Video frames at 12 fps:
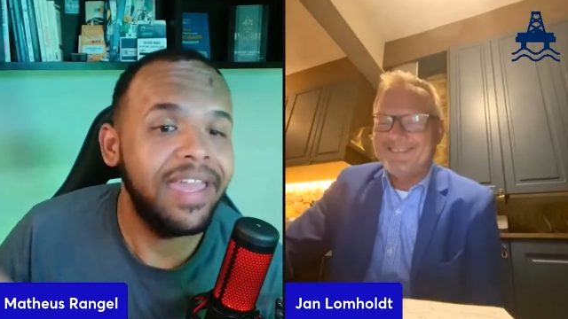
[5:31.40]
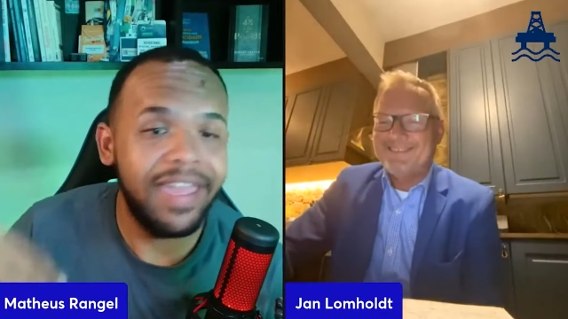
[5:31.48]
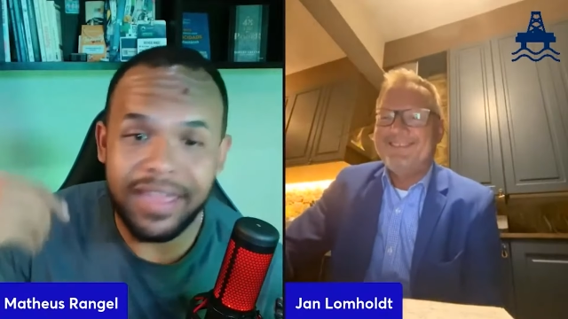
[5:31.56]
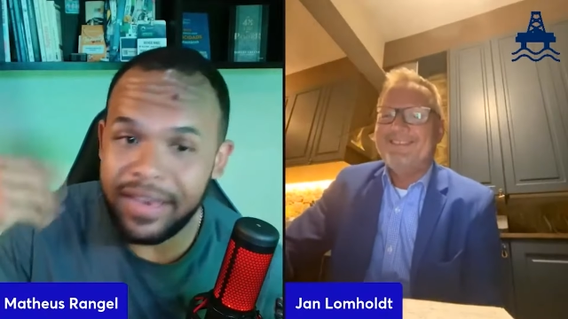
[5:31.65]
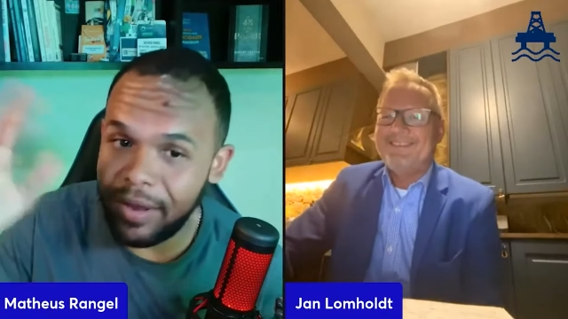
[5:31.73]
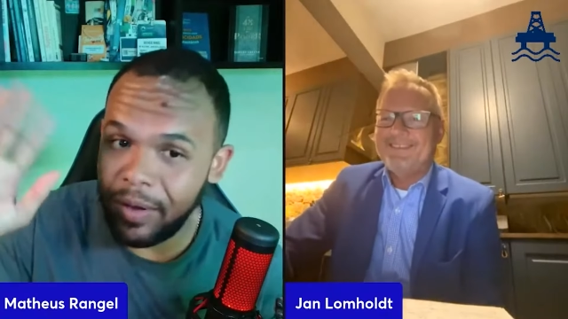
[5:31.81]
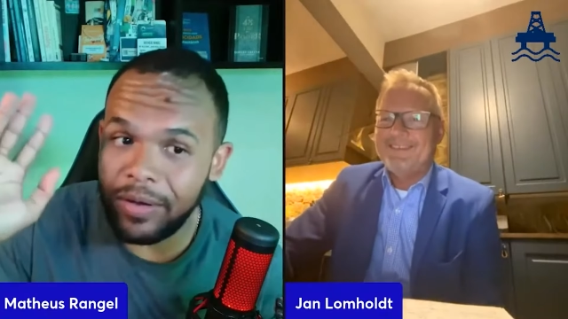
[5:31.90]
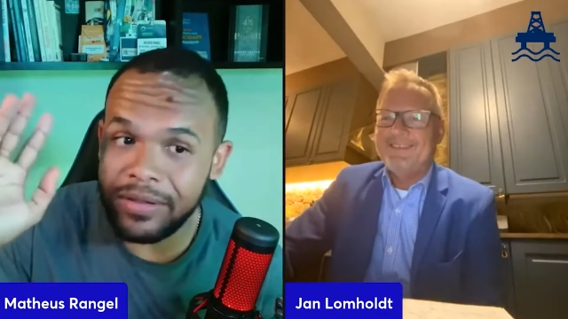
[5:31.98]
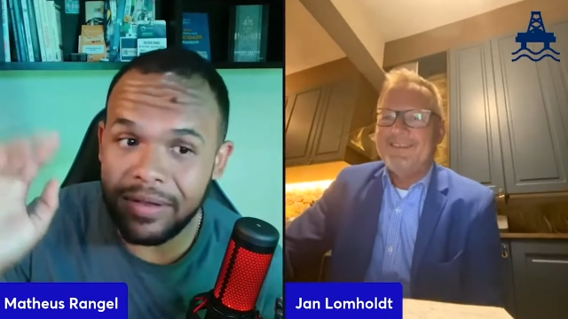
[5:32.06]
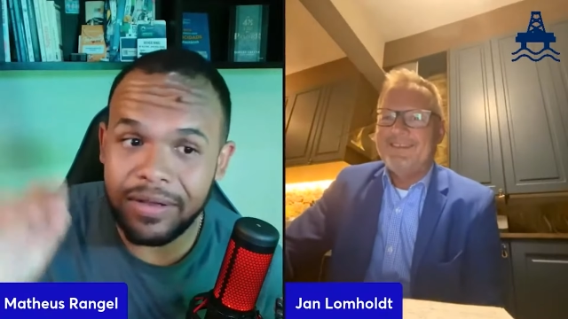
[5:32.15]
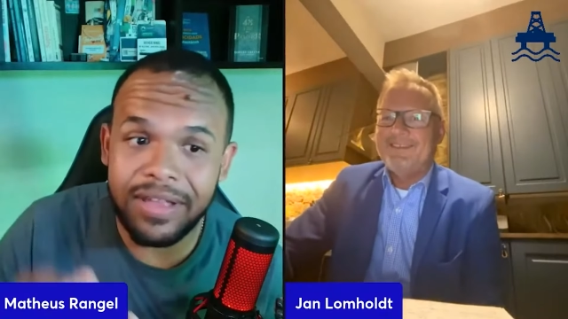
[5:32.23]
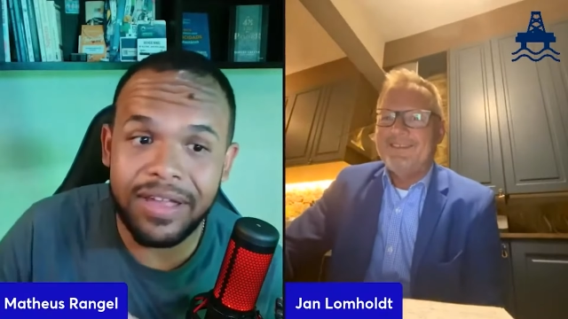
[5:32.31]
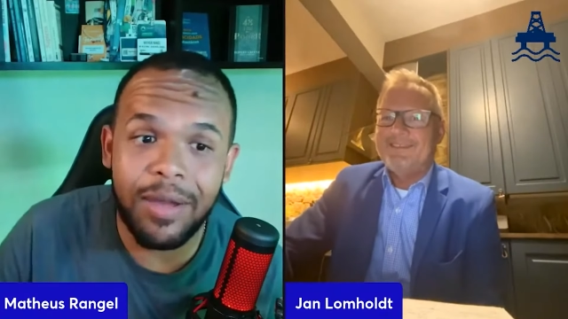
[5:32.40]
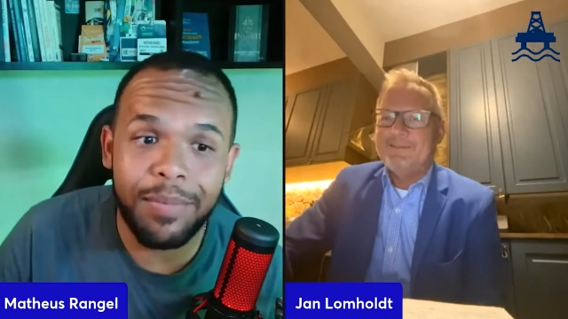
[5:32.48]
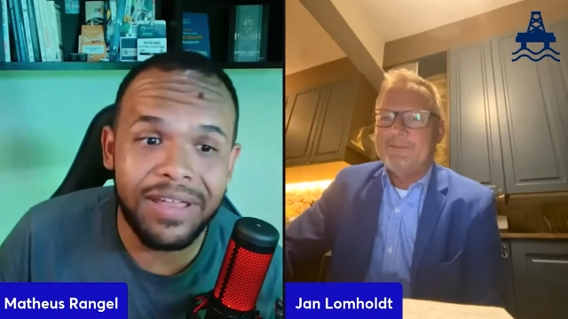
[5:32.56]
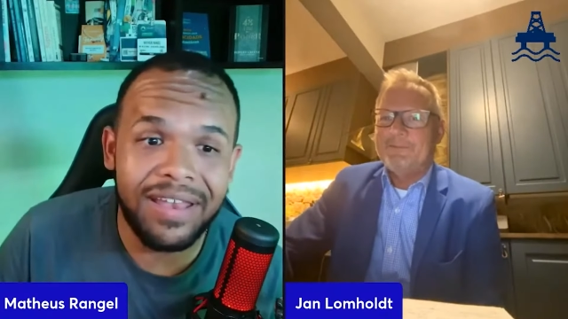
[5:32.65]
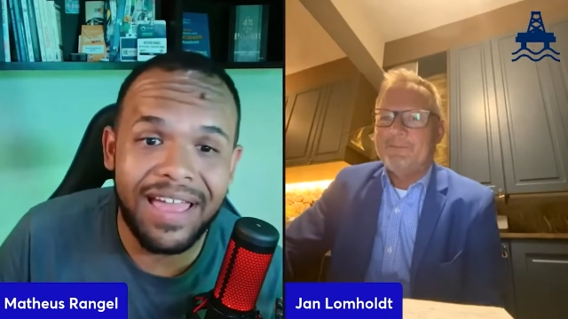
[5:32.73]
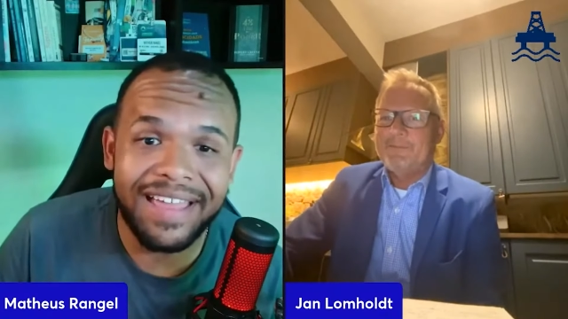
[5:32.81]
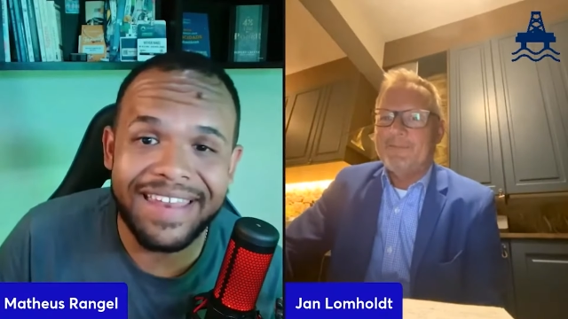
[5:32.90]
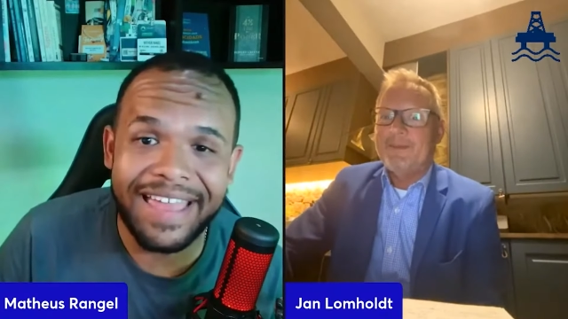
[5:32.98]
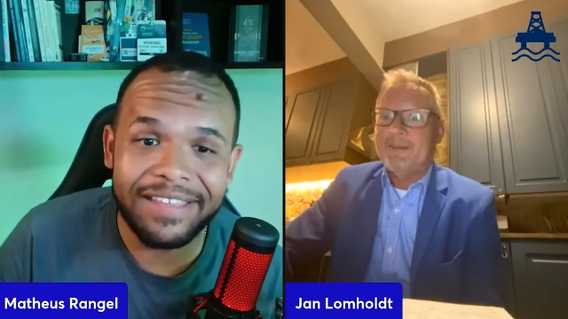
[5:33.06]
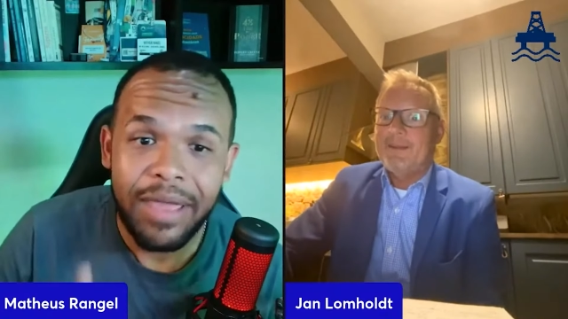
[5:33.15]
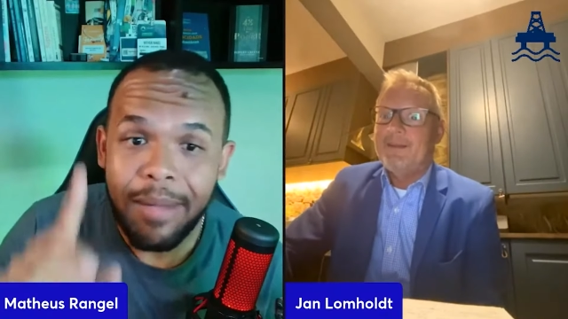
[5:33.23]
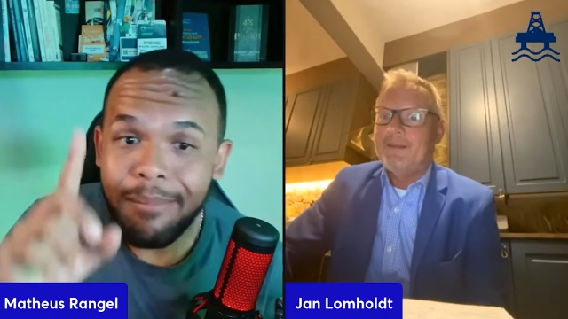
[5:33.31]
Speaker 1: and all other companies like
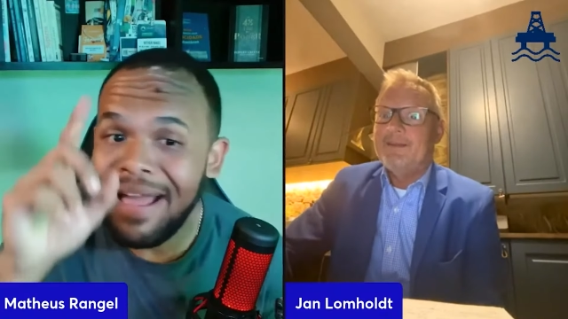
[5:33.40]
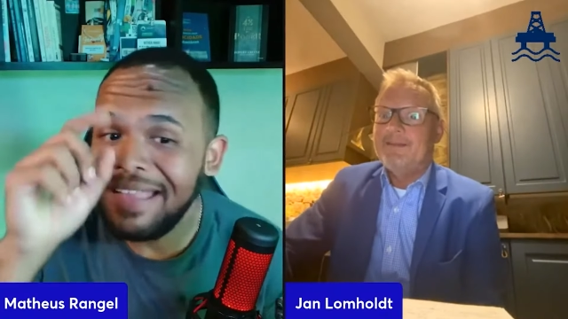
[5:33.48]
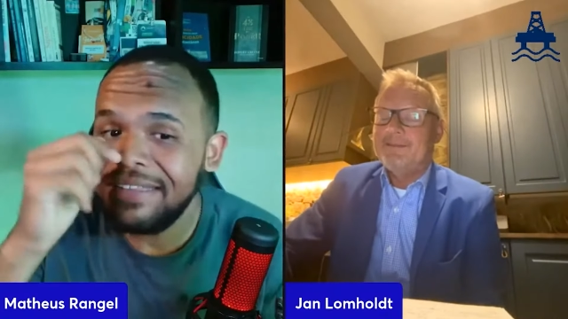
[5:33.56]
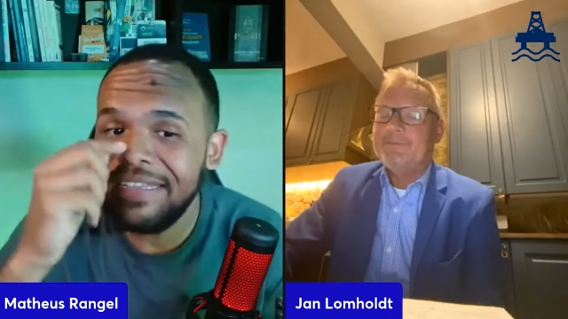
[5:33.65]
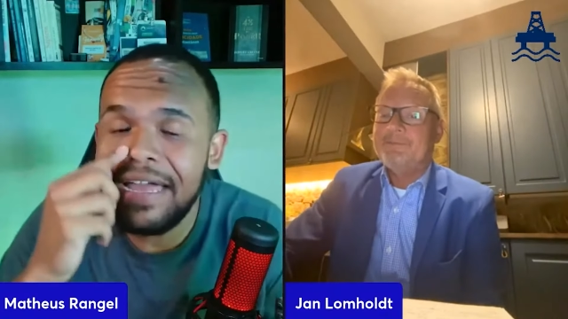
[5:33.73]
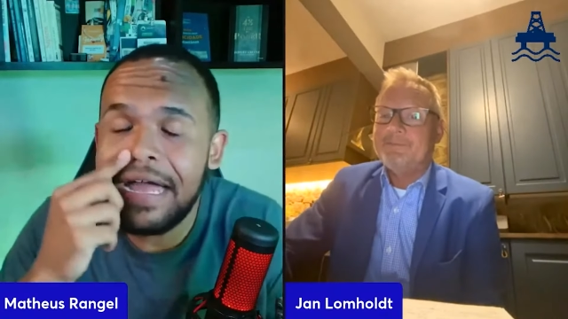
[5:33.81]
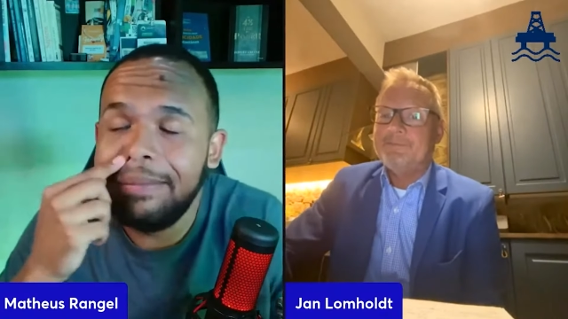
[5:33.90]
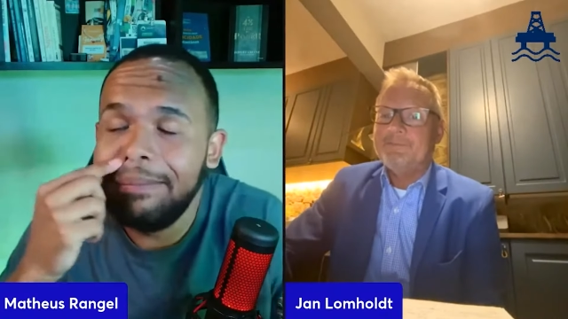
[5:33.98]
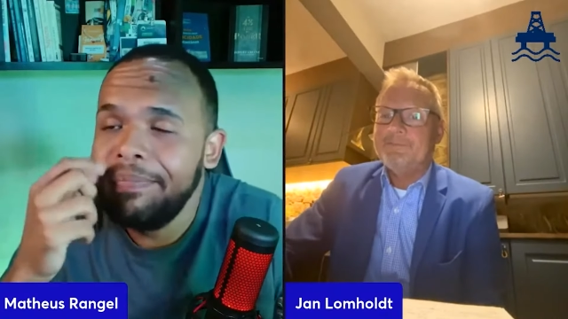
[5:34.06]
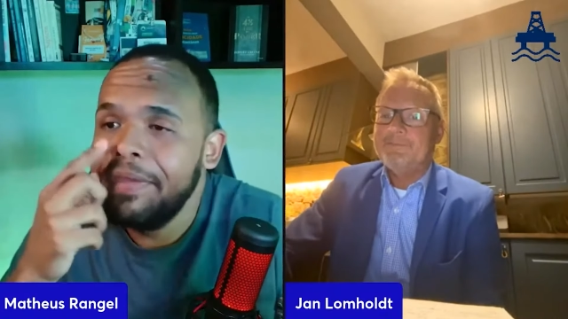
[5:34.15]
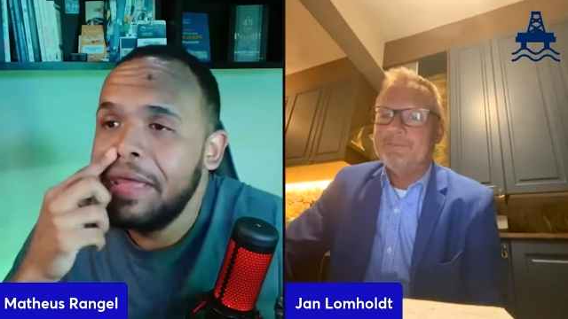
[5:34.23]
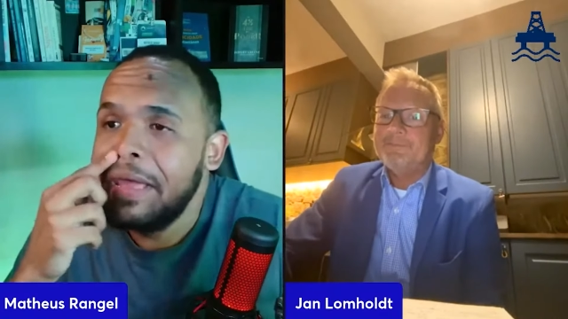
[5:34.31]
that. But yeah,